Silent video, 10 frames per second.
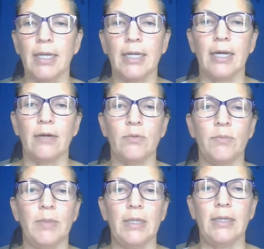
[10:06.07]
and I will
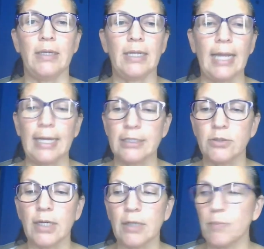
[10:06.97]
be glad
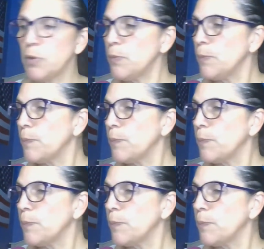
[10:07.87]
to help you.